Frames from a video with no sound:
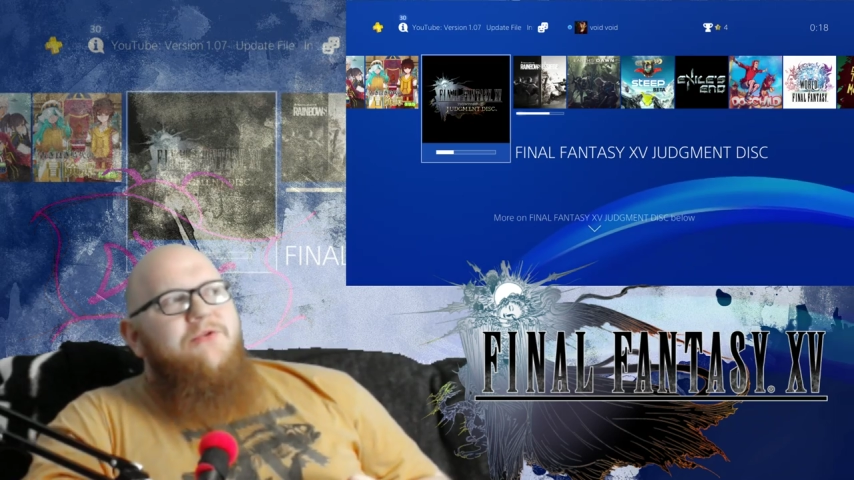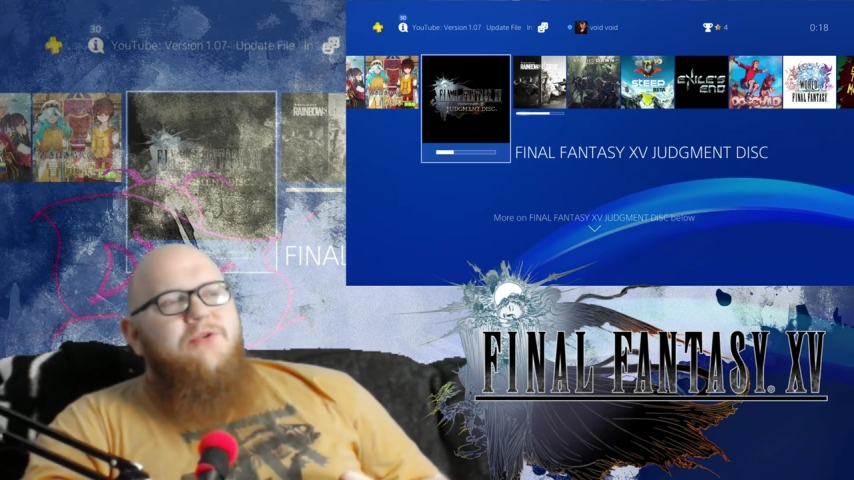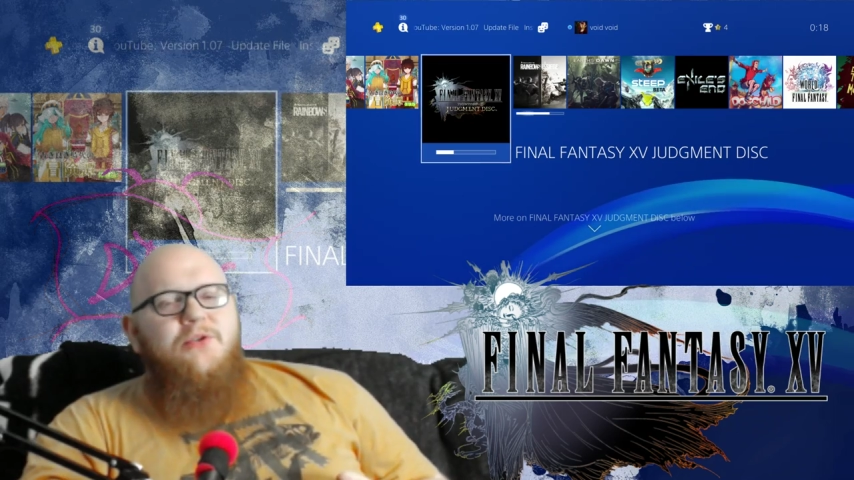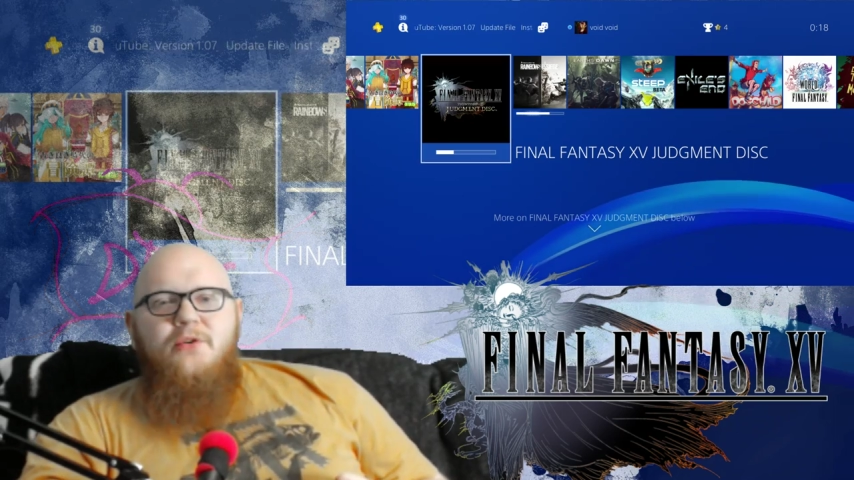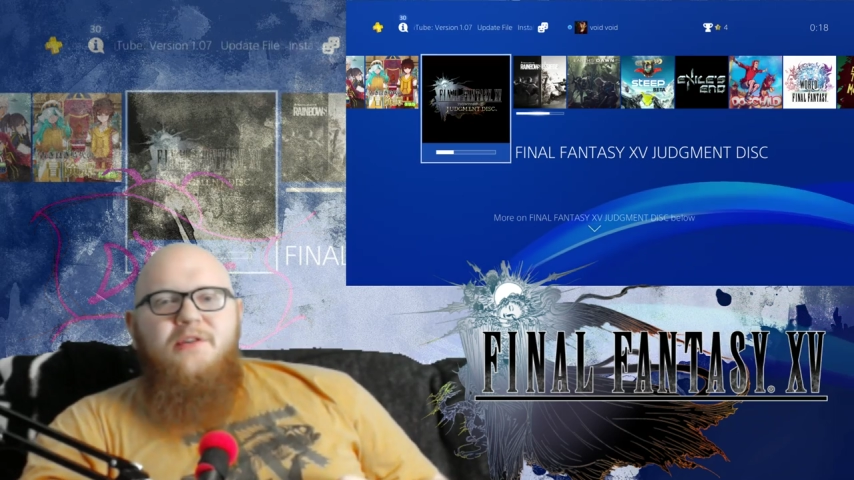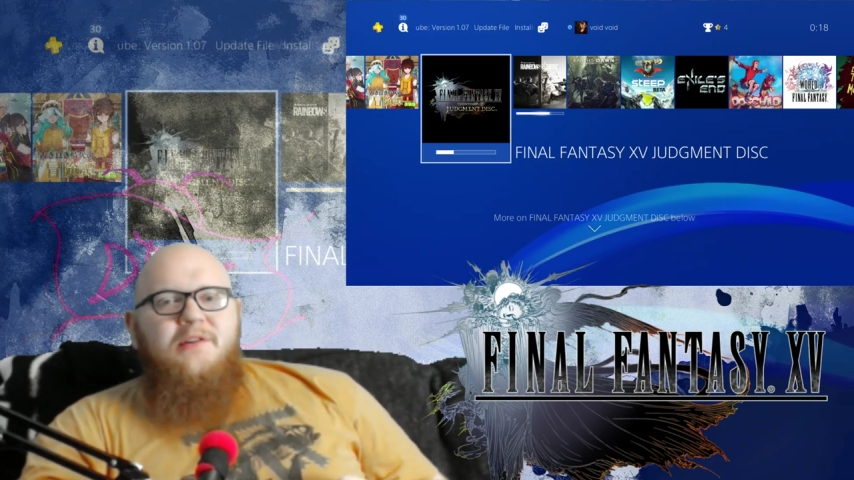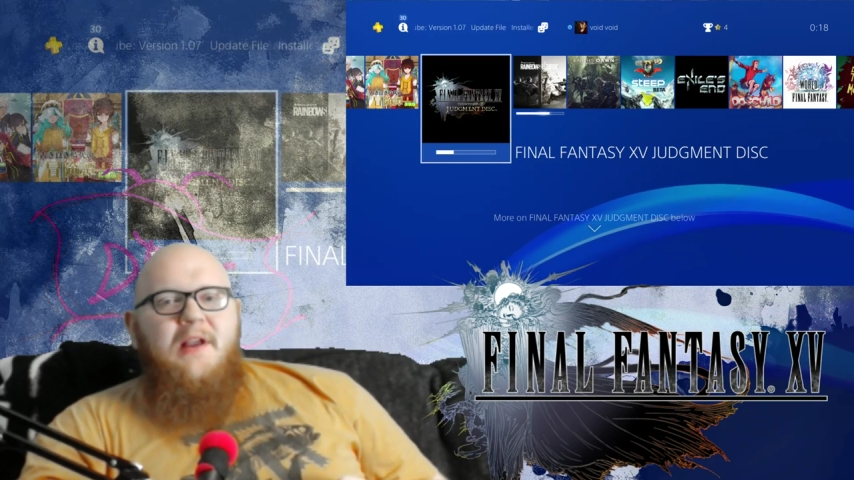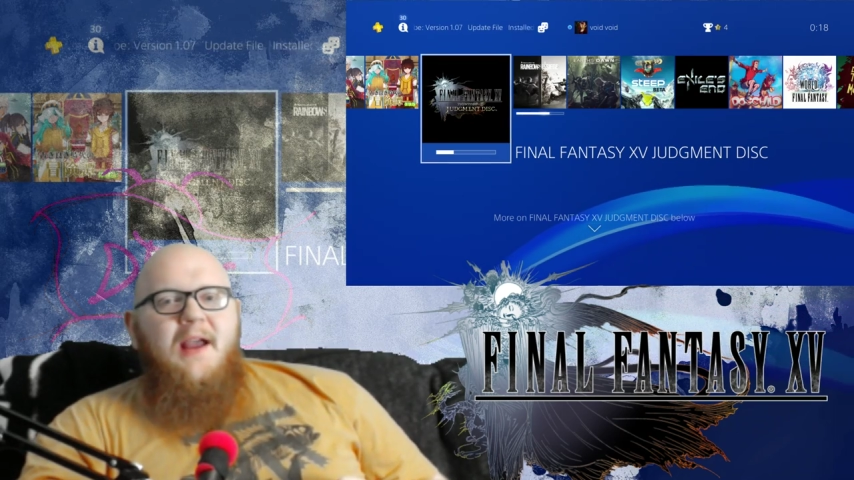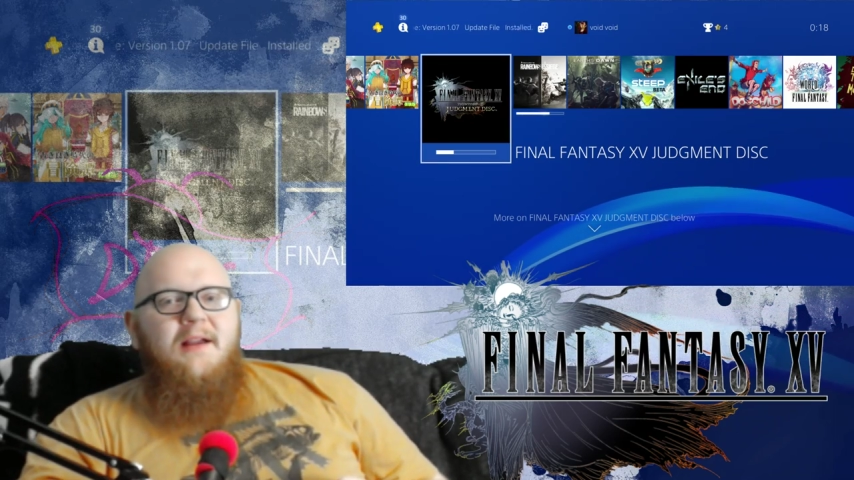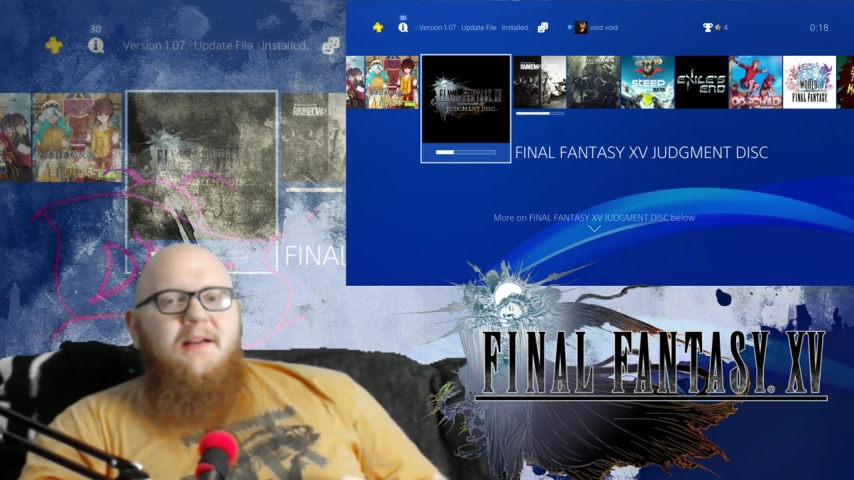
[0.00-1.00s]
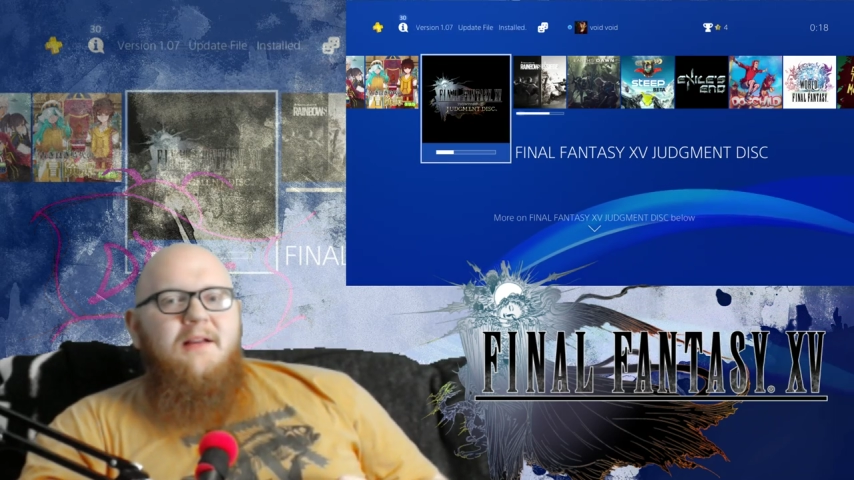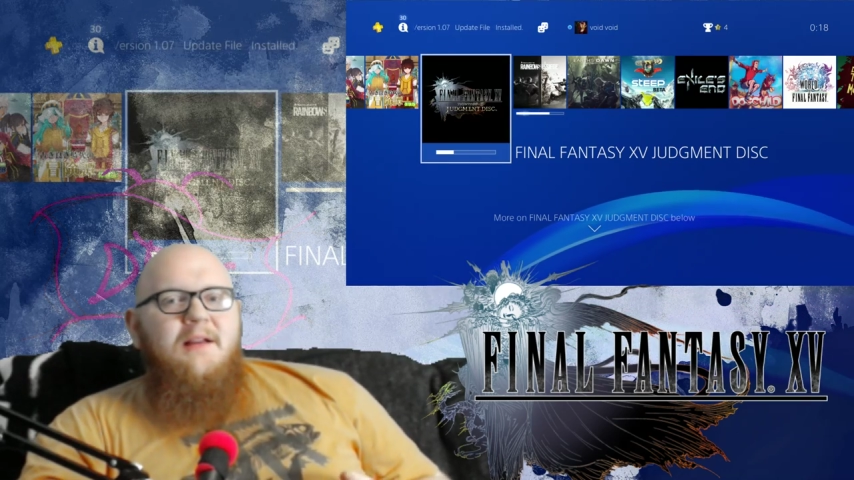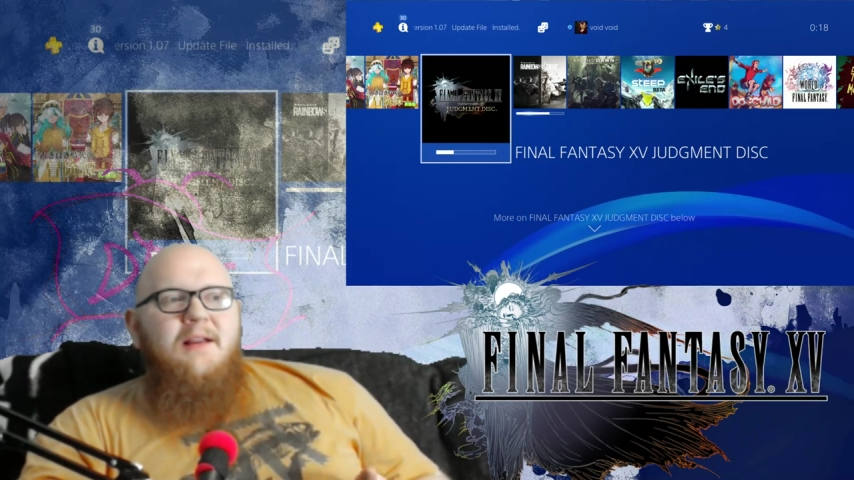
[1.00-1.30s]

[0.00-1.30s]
Dragoon Saga